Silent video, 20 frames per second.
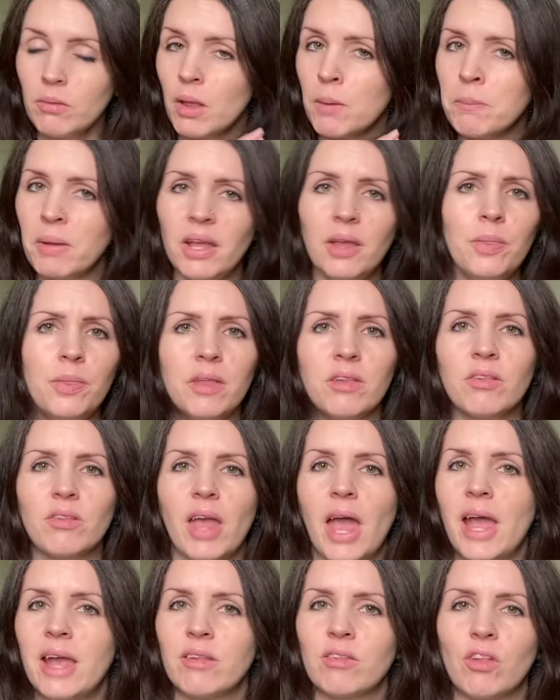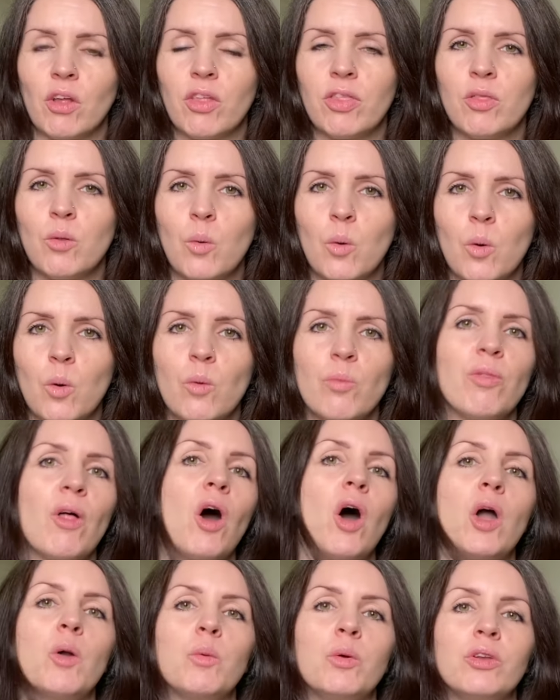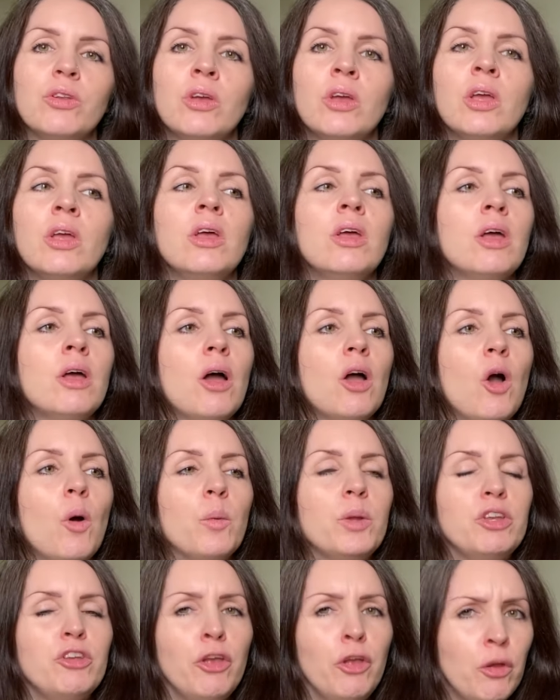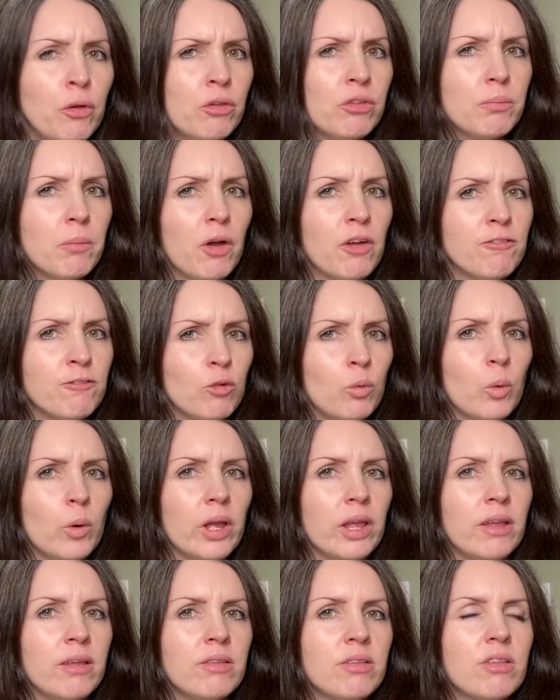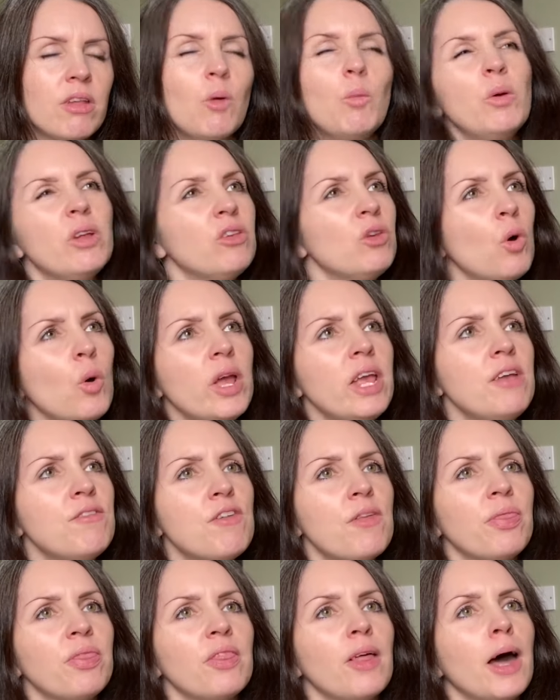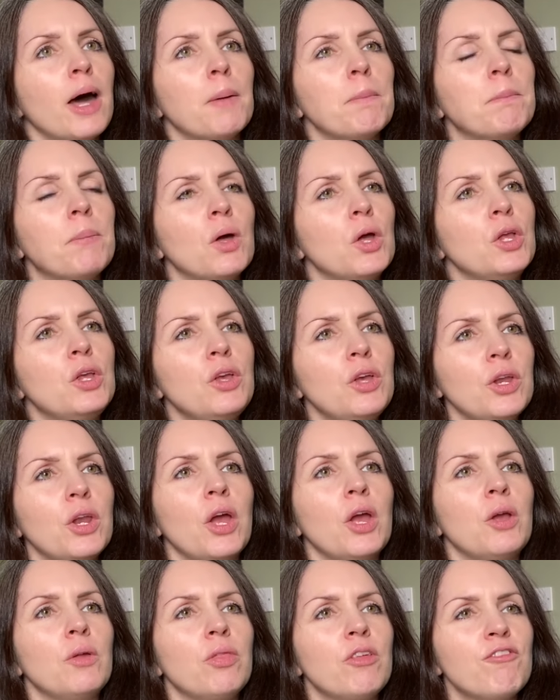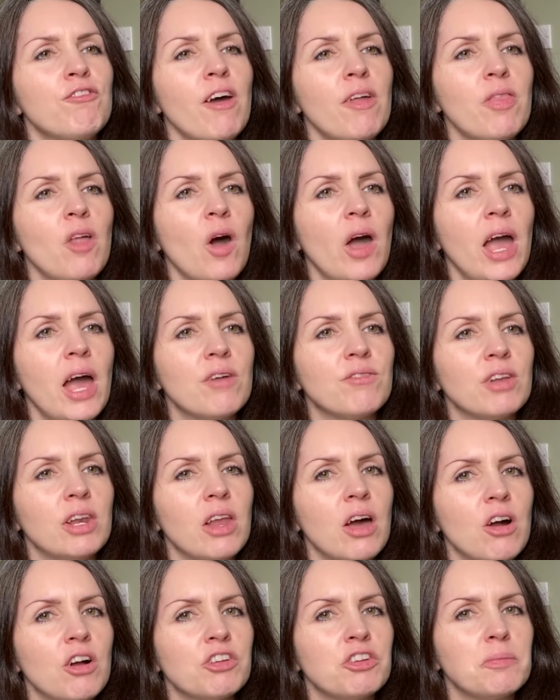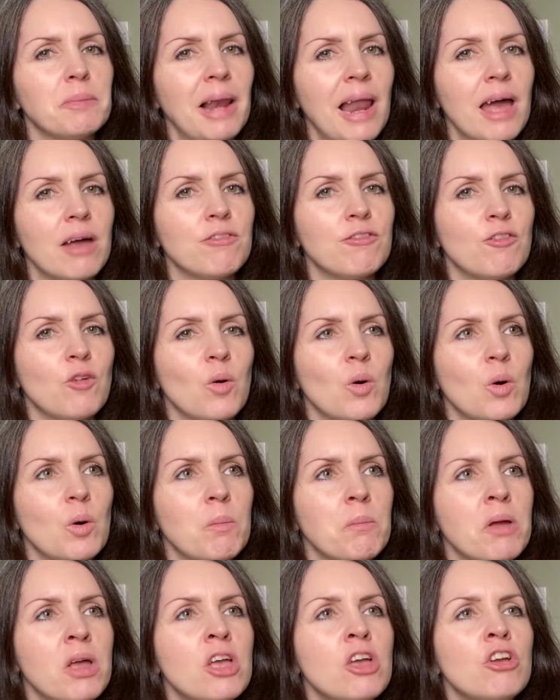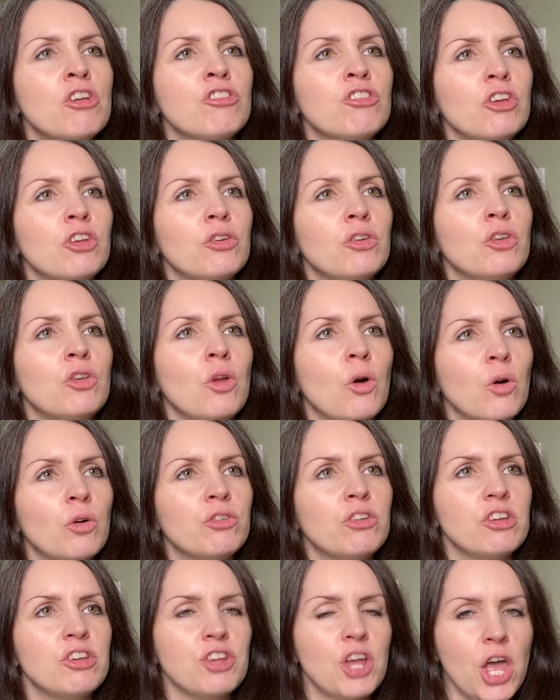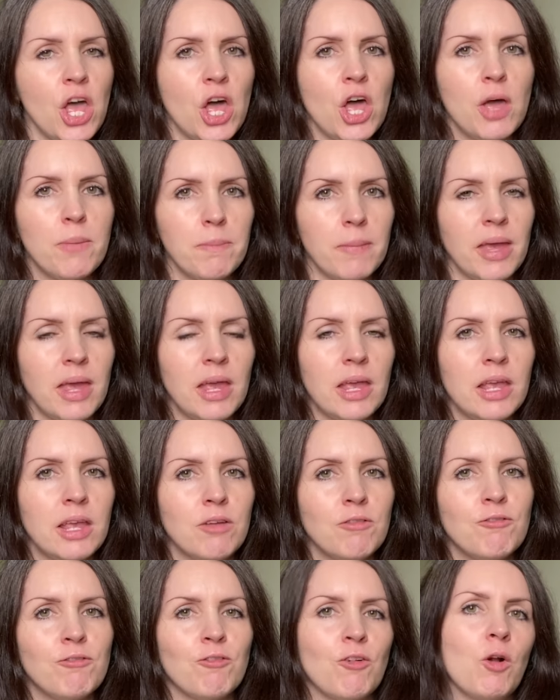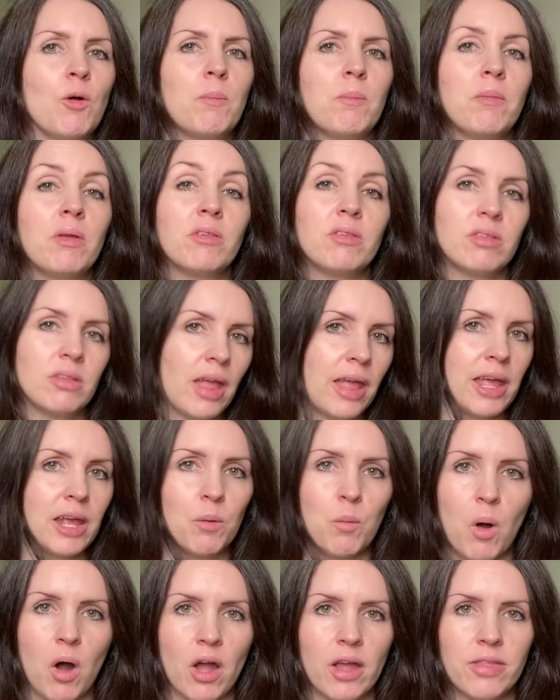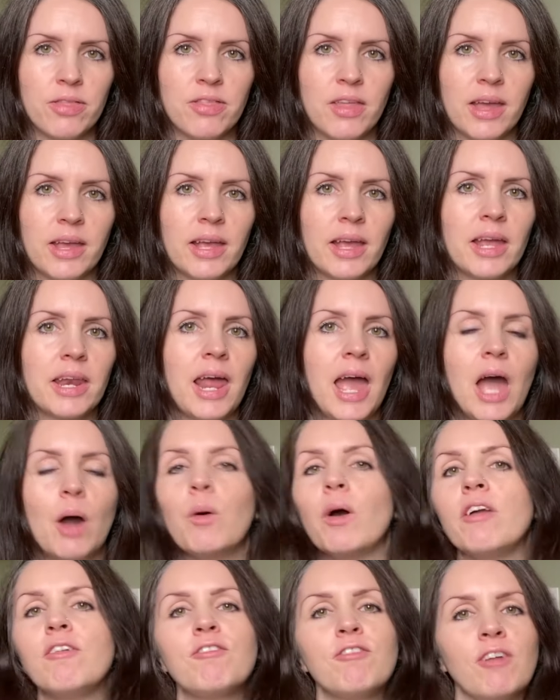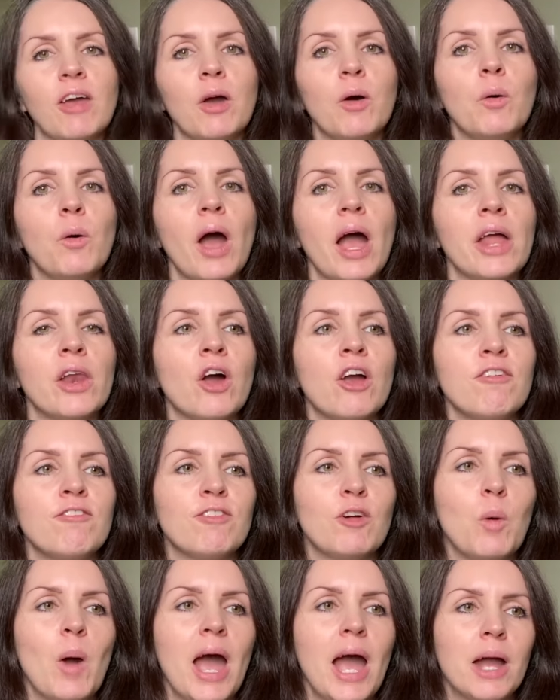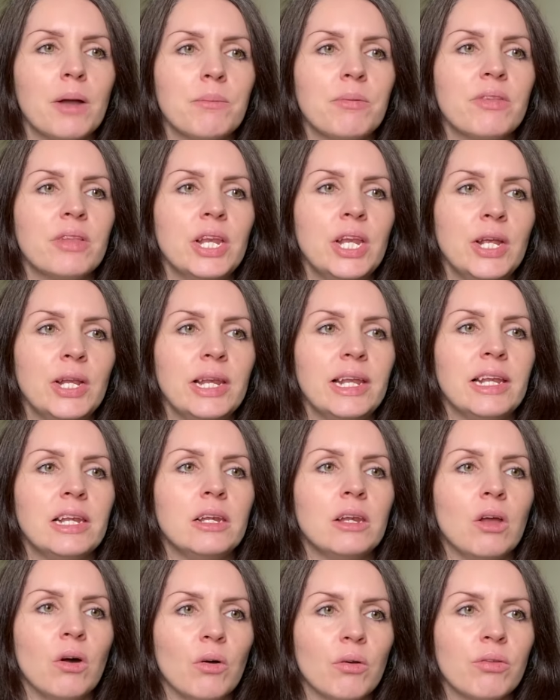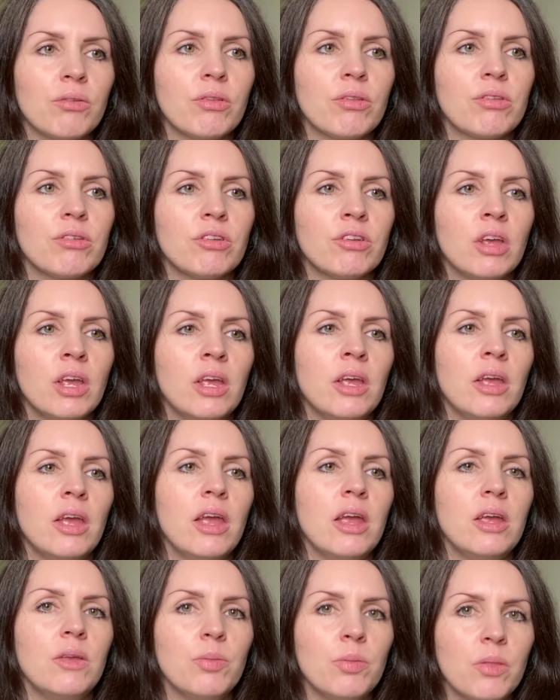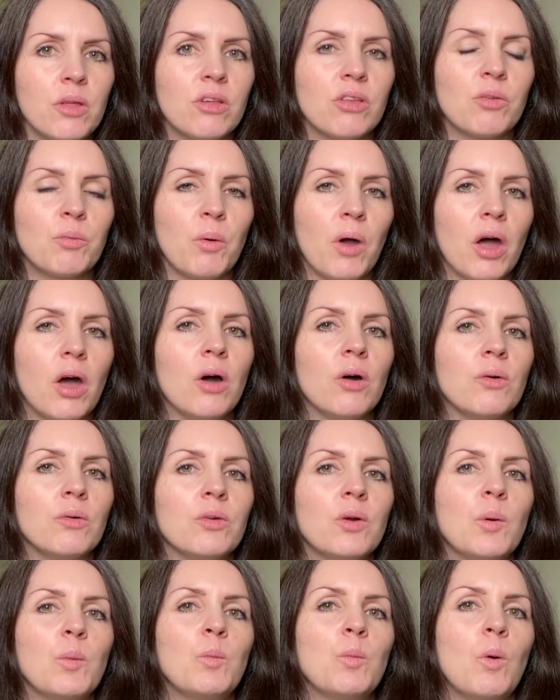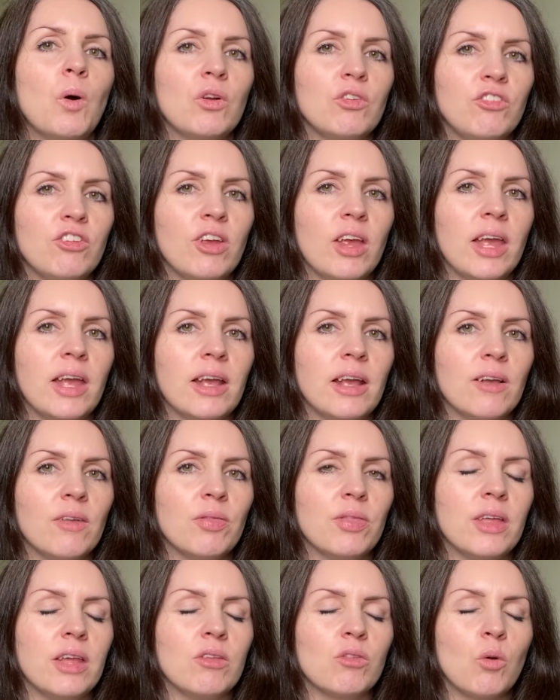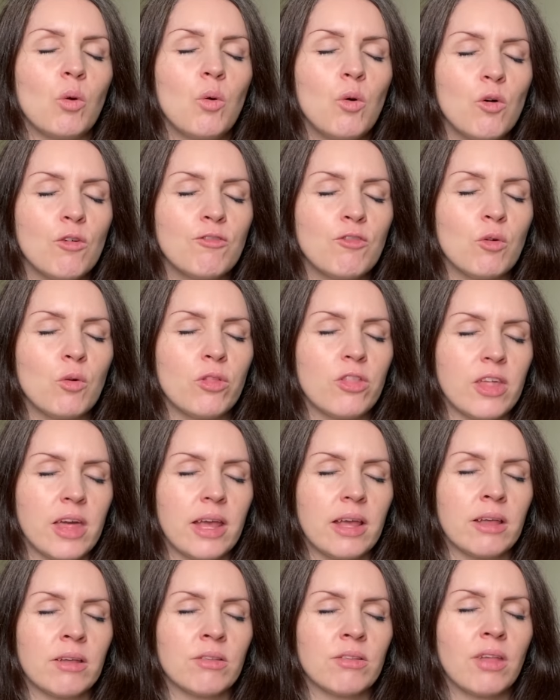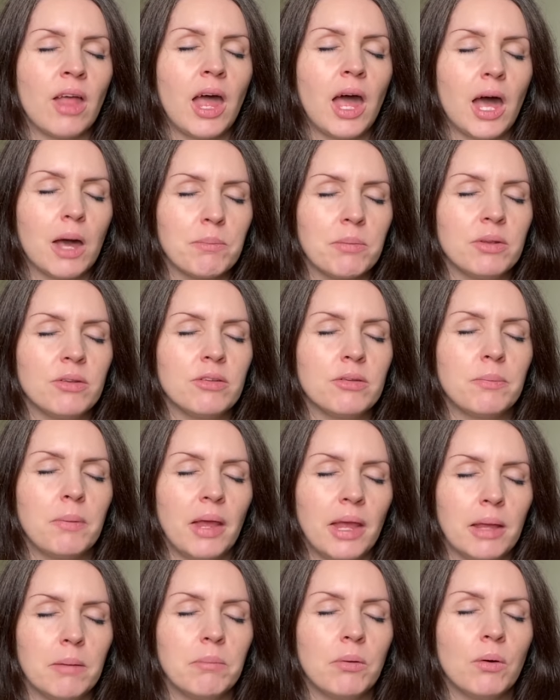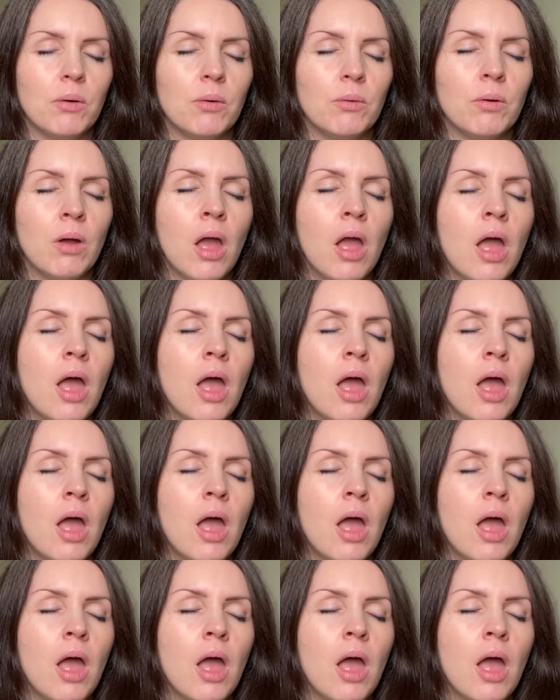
But in this case, I thought that I would use my voice, well, not even that, but you know, the fact that I have a large platform should not deter me from saying what I think and how I feel. And I feel absolutely lost in this world watching these awful things happen to people.